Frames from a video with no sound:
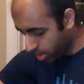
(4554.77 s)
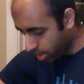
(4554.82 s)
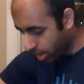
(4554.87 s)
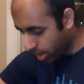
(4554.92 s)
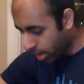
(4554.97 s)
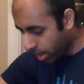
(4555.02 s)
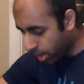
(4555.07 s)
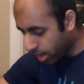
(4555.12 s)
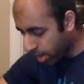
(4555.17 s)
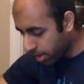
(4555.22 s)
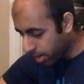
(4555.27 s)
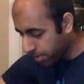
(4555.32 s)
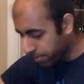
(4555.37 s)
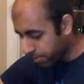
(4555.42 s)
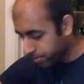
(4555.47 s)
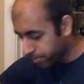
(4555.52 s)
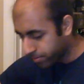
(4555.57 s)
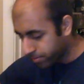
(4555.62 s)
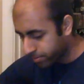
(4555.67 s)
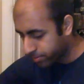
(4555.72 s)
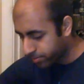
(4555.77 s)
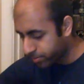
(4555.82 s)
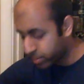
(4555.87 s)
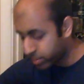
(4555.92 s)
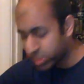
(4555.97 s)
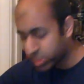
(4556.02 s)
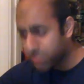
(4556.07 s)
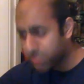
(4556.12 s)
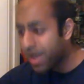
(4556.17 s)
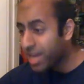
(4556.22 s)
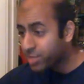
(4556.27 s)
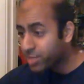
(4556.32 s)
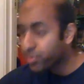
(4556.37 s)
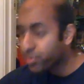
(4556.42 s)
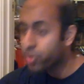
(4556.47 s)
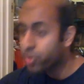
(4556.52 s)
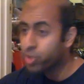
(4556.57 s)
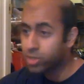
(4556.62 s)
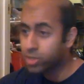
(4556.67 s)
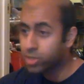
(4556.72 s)
Um, the Smash
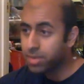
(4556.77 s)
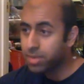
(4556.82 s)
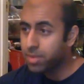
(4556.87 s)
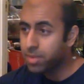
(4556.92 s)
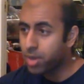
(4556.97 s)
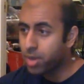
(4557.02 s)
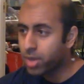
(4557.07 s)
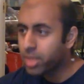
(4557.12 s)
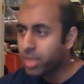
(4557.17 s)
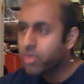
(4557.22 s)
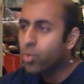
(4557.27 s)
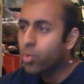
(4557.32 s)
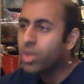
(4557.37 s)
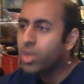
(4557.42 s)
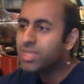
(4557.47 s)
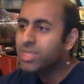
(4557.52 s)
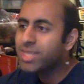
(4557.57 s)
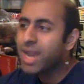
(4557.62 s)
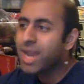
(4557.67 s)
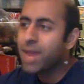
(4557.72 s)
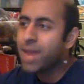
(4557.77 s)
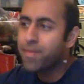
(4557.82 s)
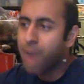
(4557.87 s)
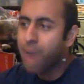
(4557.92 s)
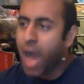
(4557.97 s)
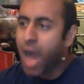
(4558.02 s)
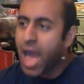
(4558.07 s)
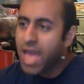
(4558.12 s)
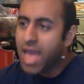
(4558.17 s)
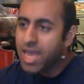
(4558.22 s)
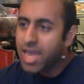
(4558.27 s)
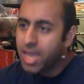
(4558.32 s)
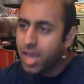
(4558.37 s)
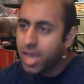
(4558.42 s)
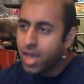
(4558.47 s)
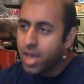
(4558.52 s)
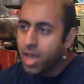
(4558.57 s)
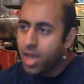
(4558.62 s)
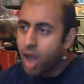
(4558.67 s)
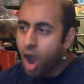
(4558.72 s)
Brothers amiibo, like the ones that I buy,
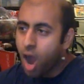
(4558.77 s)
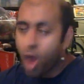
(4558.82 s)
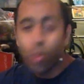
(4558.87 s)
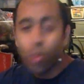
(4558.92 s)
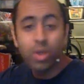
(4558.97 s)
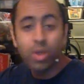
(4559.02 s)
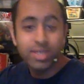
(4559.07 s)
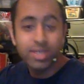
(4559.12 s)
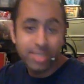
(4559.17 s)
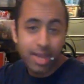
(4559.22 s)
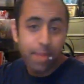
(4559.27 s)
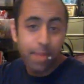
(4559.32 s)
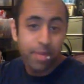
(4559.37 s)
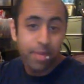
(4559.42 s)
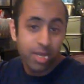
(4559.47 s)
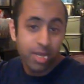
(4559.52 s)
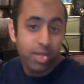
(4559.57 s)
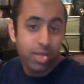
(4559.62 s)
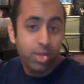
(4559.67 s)
are ones that I'm going to